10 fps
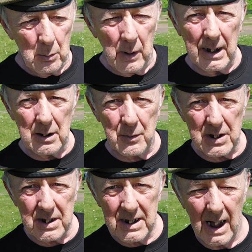We had a
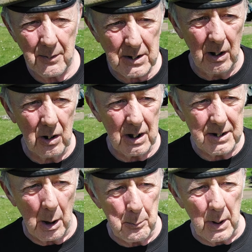visit down there to look at
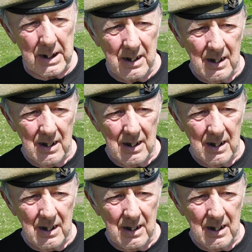Dumpy.